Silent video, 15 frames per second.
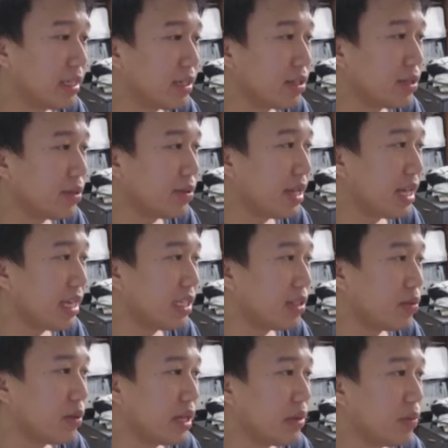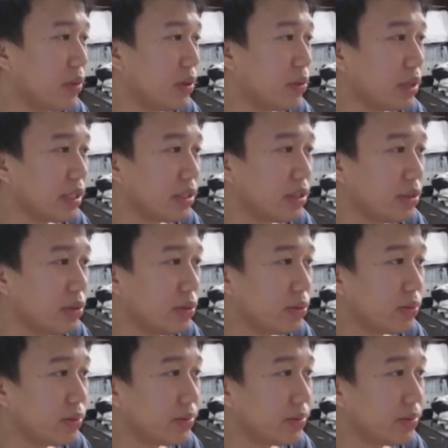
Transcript: So that is what you want to do.